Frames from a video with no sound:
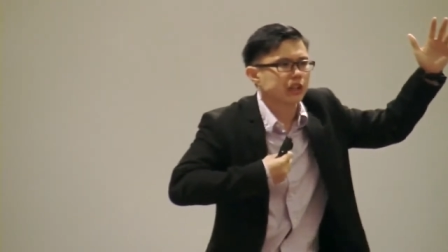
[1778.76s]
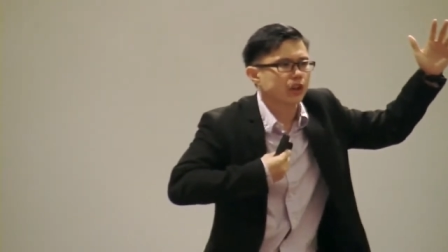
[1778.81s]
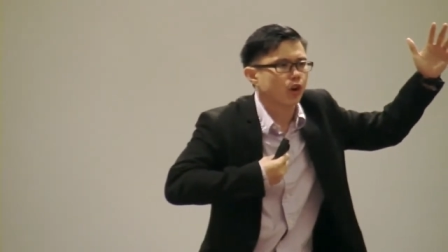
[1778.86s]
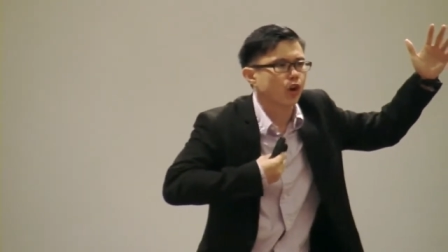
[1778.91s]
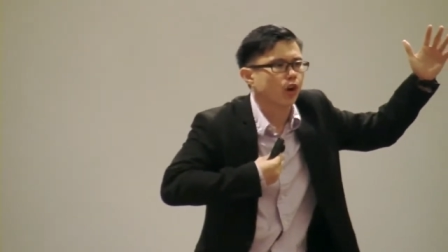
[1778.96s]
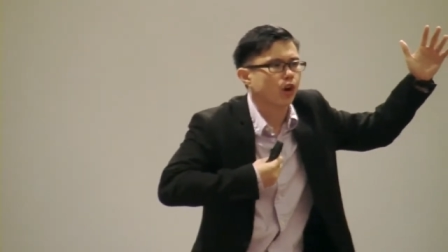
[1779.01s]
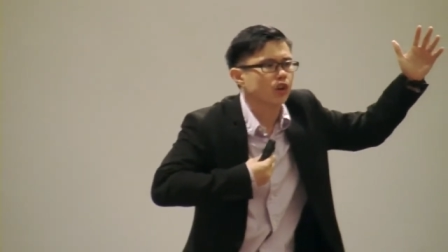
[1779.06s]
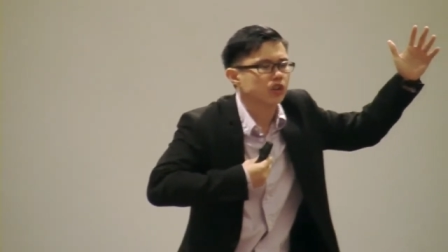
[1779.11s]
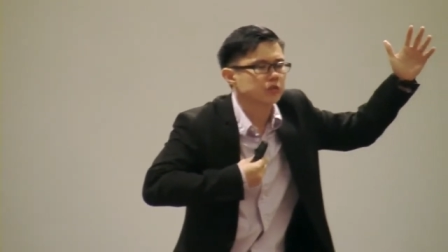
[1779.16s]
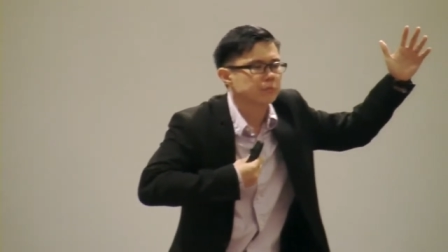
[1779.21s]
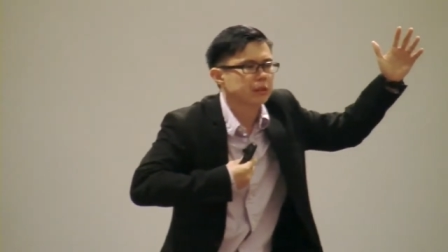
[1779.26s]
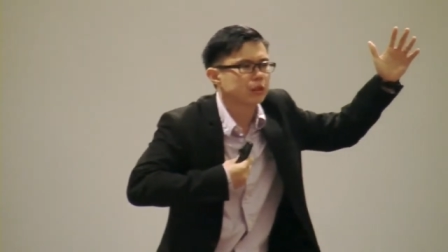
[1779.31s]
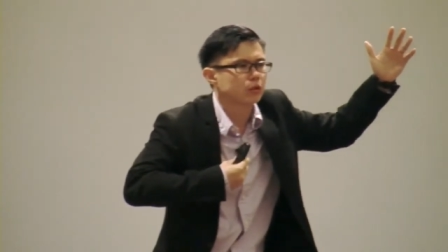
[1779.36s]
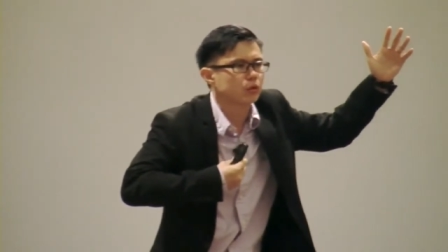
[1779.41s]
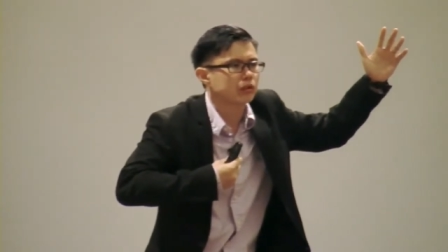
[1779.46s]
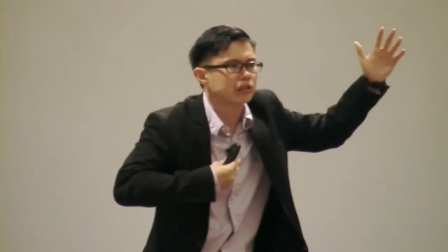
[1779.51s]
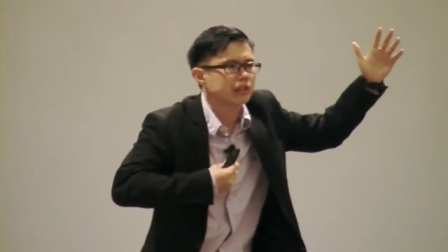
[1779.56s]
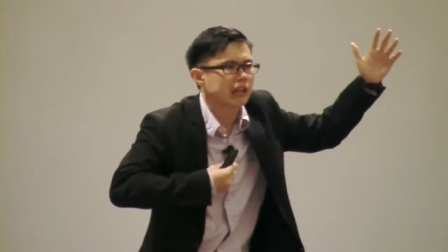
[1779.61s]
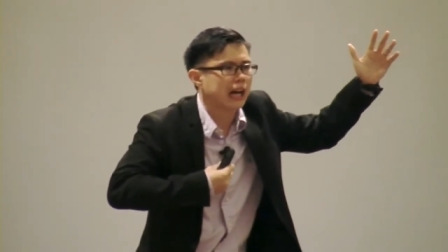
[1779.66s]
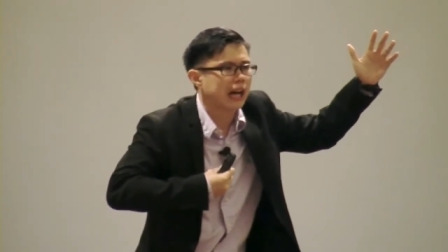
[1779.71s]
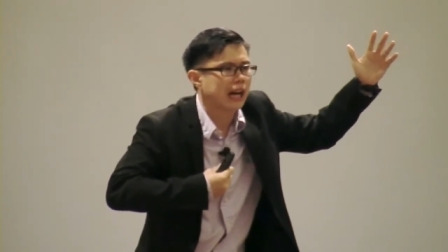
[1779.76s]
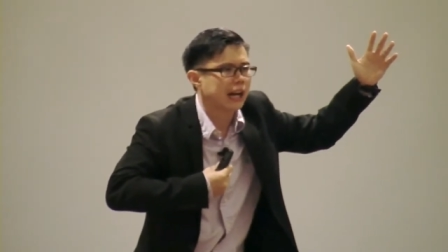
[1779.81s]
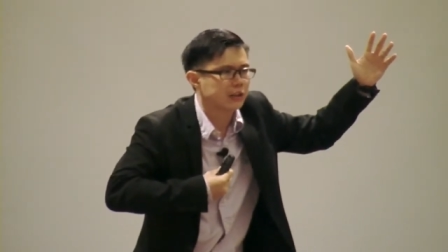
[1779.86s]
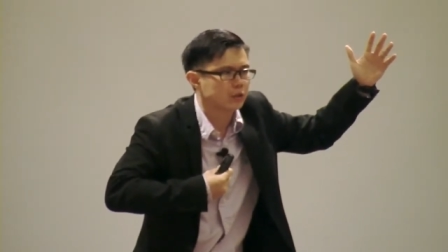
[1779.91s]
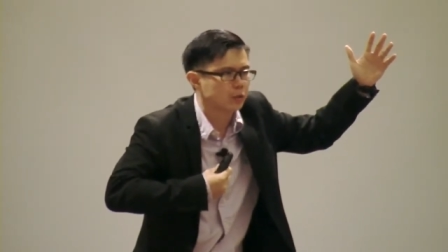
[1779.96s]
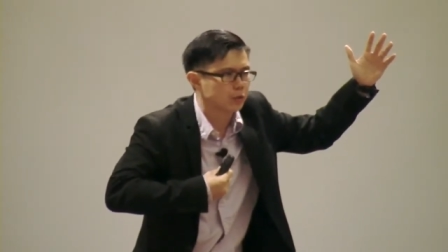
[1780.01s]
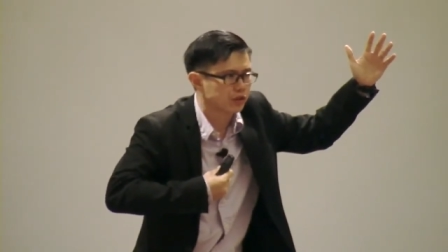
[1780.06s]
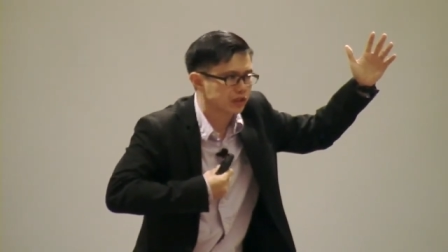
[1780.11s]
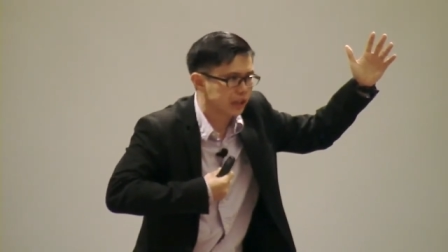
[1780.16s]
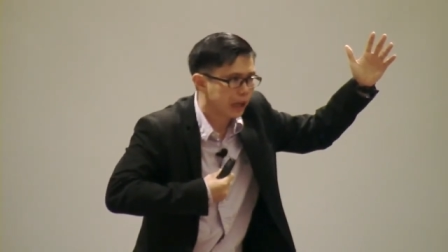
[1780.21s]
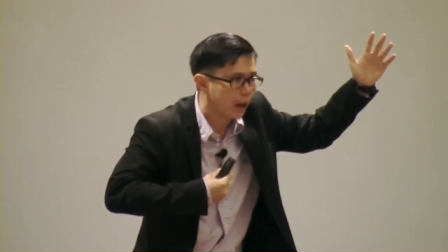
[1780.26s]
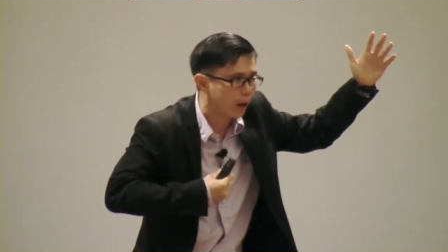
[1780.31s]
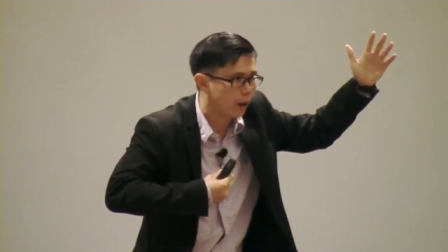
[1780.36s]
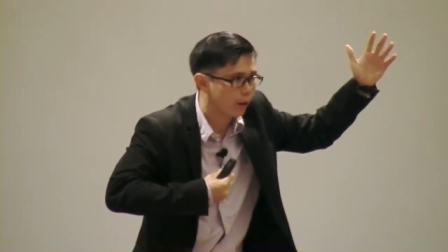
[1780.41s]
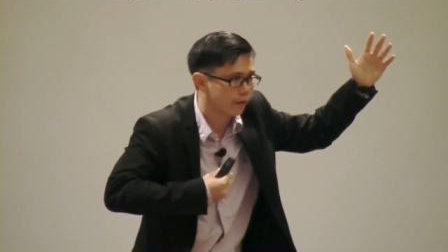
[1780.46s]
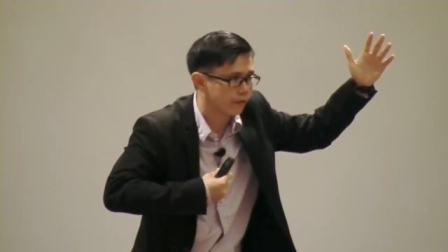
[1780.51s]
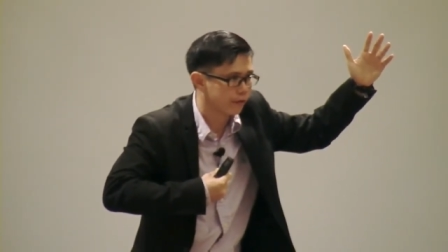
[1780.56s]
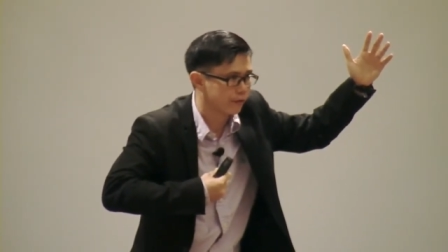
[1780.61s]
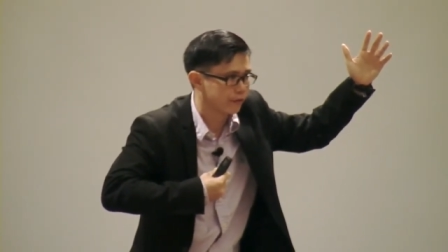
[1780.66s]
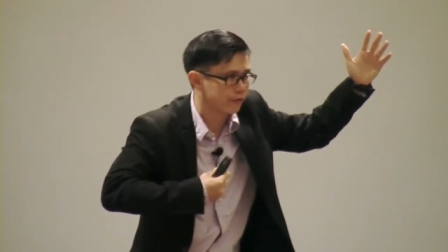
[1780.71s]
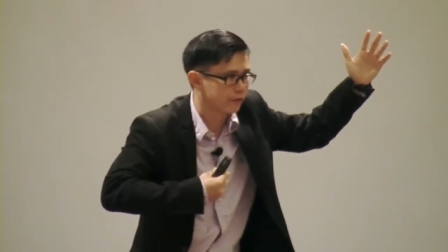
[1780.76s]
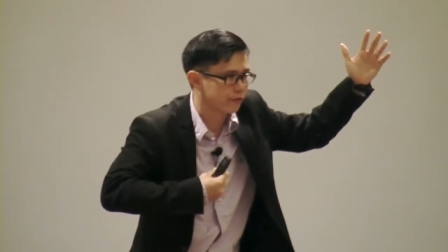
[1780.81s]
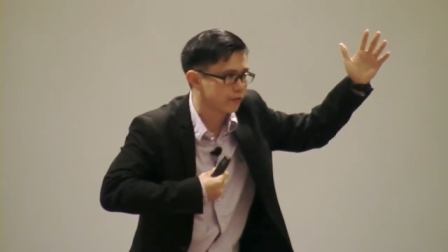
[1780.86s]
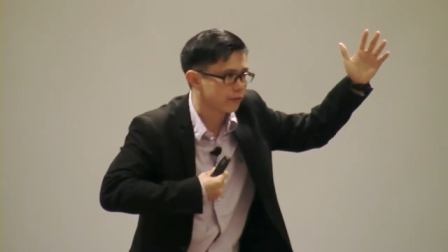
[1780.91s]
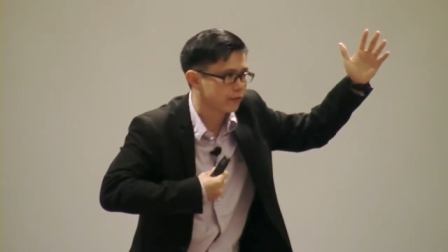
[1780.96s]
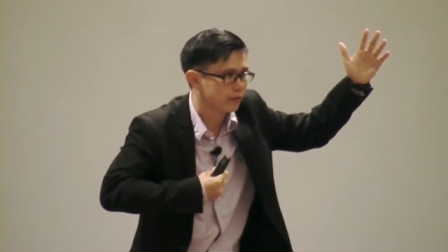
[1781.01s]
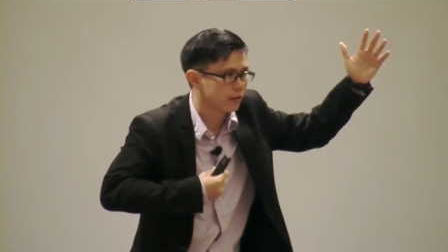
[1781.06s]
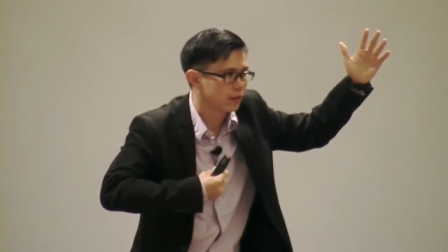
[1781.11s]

it calls me to die to self